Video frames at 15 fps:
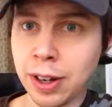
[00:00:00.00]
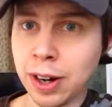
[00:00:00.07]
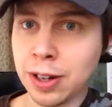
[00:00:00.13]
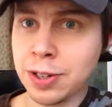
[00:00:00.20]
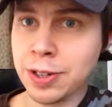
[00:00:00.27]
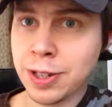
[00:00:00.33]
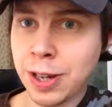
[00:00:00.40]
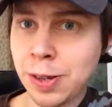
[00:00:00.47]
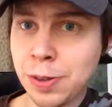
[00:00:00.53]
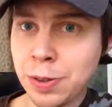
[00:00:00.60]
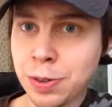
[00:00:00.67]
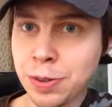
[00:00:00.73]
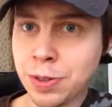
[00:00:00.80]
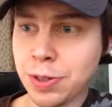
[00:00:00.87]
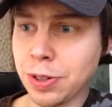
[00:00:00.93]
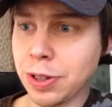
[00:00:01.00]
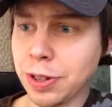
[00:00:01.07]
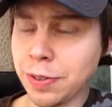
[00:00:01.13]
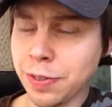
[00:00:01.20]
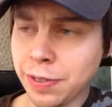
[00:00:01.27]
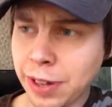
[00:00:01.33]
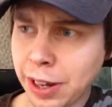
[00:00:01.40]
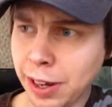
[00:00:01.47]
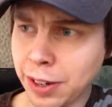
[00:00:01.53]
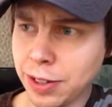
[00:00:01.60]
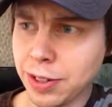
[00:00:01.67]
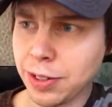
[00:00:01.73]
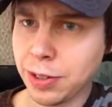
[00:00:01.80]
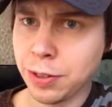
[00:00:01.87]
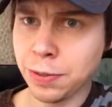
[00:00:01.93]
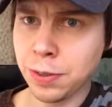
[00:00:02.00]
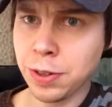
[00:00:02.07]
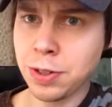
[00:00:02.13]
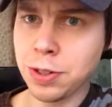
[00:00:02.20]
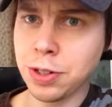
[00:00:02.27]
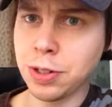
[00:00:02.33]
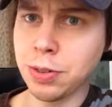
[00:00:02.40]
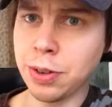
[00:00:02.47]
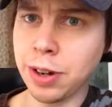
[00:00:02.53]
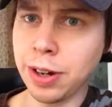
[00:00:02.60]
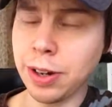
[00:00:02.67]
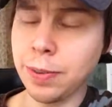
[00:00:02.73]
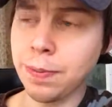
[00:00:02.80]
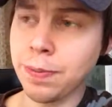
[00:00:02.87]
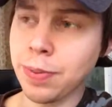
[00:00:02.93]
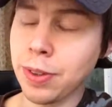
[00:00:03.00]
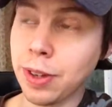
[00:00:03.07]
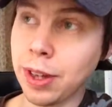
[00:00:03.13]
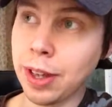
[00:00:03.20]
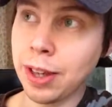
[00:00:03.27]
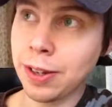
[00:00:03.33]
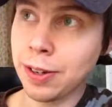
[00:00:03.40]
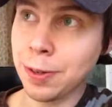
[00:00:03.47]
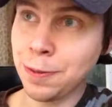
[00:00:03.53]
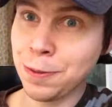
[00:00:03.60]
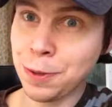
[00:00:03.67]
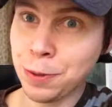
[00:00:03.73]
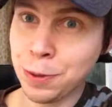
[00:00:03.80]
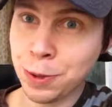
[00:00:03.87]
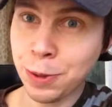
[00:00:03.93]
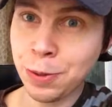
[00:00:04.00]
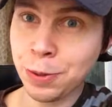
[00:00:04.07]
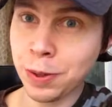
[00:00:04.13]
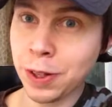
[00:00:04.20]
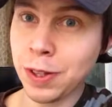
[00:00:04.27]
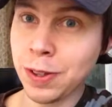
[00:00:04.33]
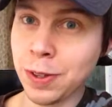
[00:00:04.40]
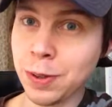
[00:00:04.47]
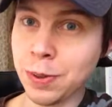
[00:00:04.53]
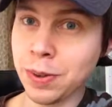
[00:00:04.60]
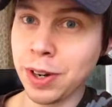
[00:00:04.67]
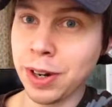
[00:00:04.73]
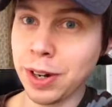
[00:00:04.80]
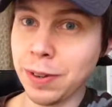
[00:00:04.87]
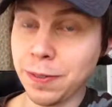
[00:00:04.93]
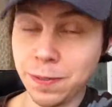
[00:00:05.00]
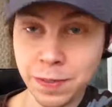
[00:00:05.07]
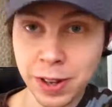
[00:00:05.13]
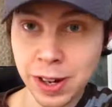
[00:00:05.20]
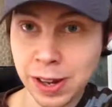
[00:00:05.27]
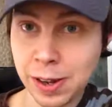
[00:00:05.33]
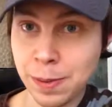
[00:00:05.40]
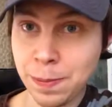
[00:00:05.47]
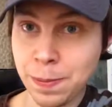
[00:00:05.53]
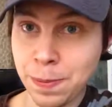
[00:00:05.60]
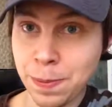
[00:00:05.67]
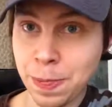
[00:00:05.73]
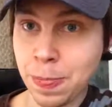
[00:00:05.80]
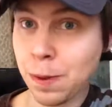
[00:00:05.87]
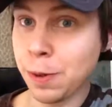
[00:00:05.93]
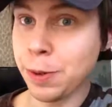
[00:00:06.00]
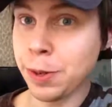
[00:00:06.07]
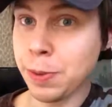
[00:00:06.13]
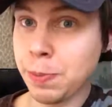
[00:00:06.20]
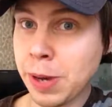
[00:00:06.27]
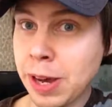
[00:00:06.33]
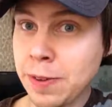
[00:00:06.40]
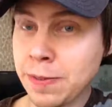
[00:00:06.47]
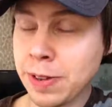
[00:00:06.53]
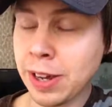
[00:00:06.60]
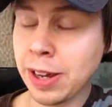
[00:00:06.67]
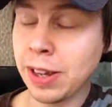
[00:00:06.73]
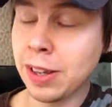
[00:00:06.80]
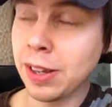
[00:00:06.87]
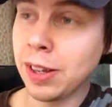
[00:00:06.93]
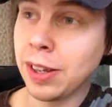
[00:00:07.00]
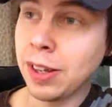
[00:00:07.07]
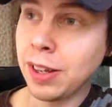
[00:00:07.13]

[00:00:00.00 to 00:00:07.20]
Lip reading: Our cells need fat to function right. And if you don't get the right fat, or you get bad fat,